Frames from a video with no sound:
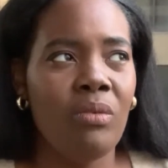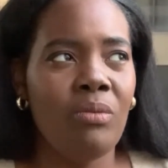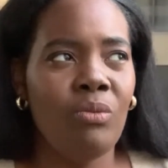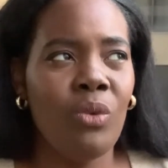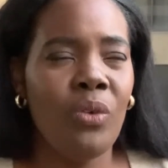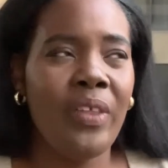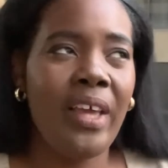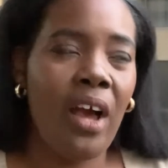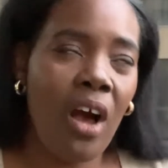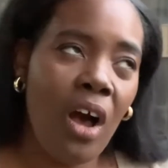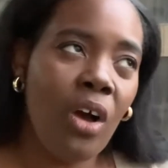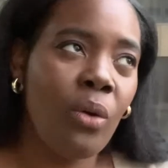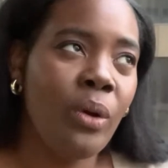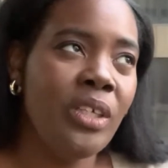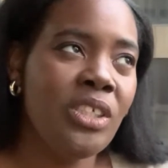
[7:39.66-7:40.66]
Well, they are
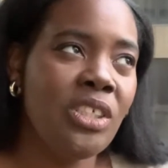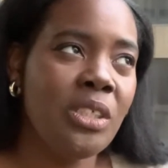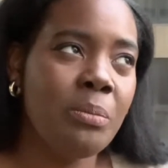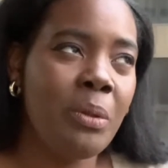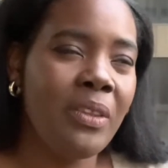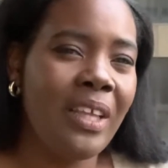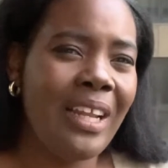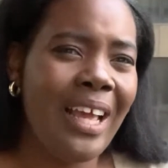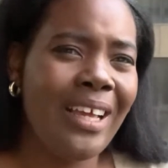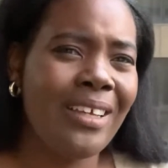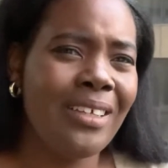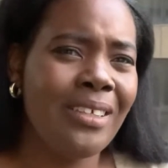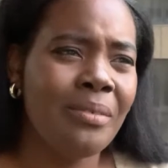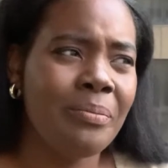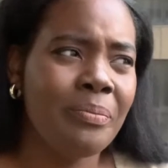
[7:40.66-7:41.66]
questions, but they're like
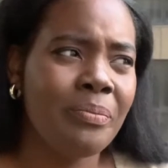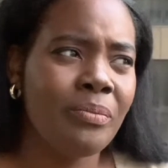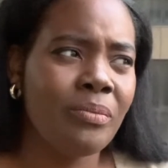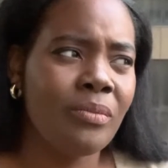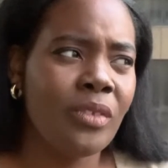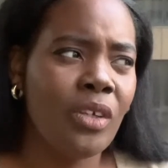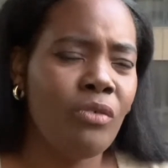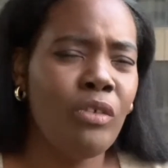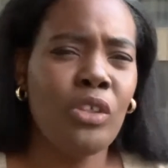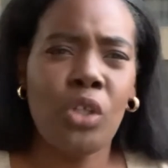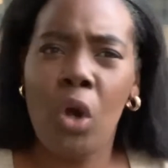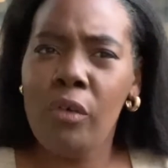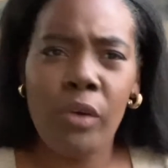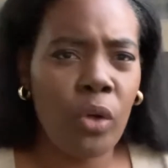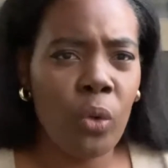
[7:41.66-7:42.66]

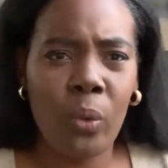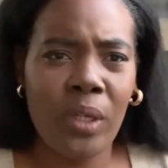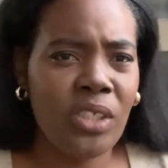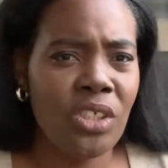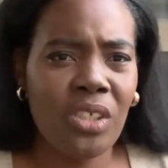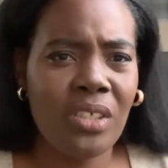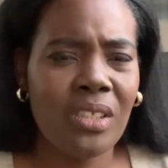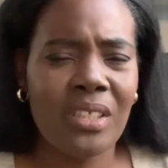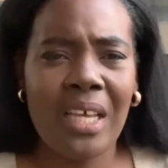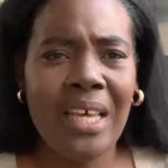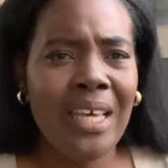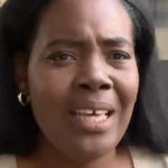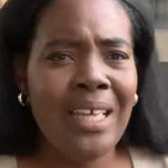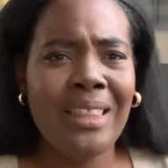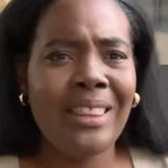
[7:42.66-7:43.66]
rhetorical questions.
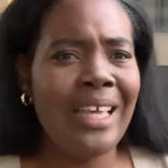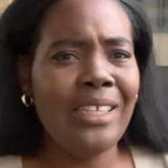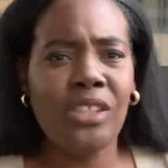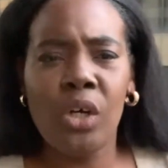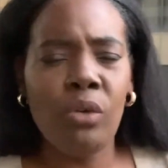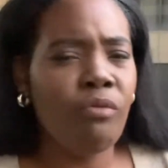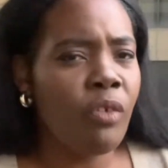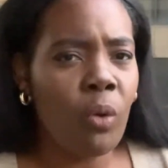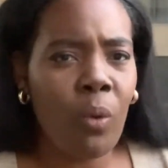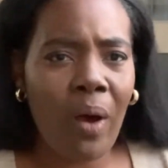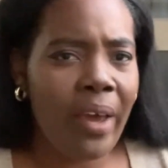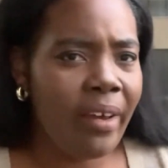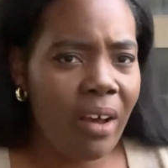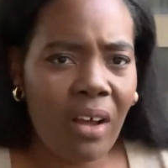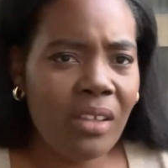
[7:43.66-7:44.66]
They don't
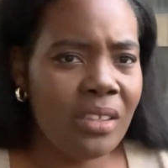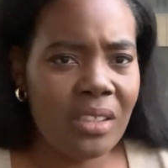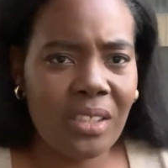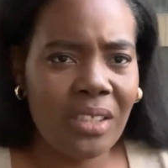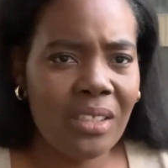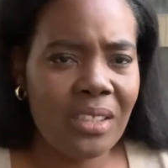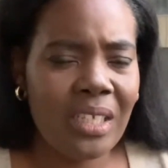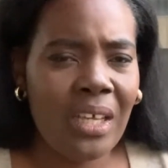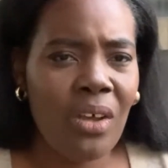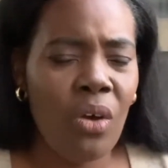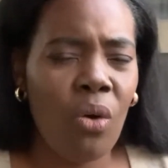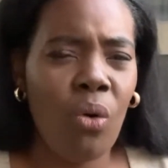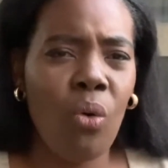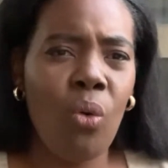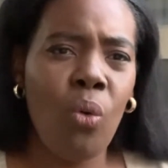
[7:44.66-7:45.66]
require answers.
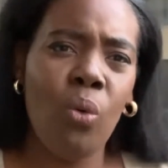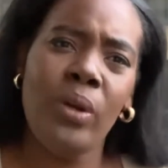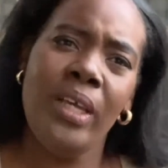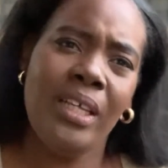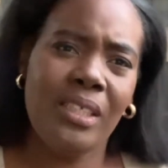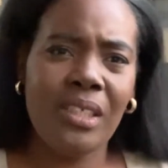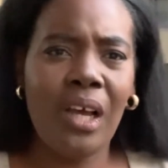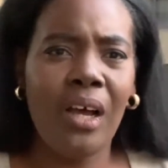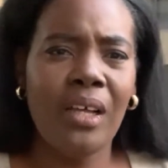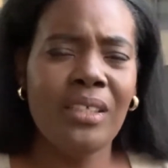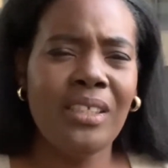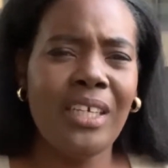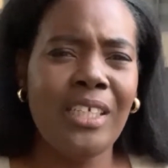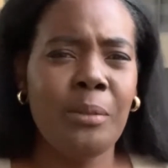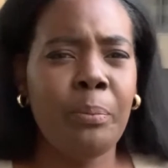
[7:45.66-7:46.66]
All it does
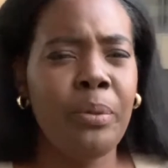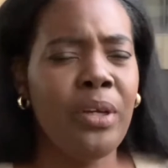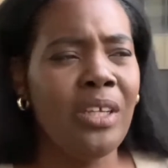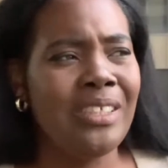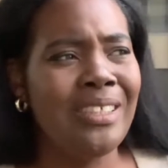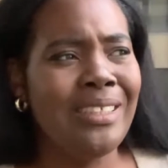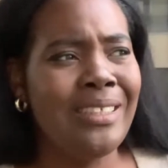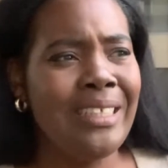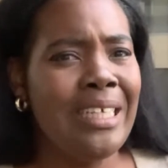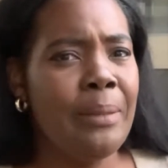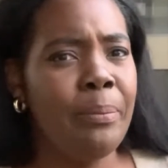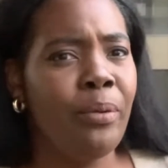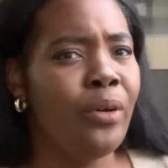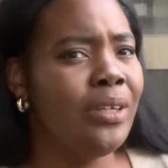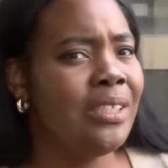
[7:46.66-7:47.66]
is bring us
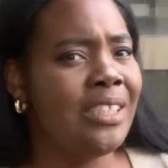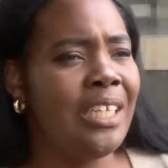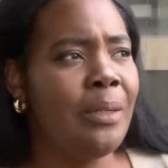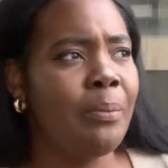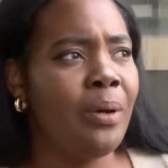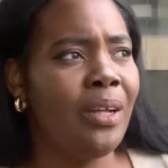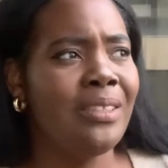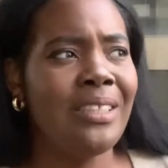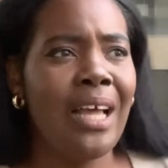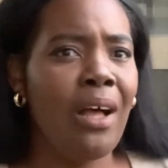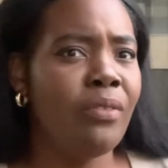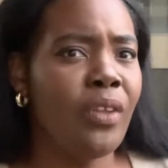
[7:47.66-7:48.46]
deeper and deeper down the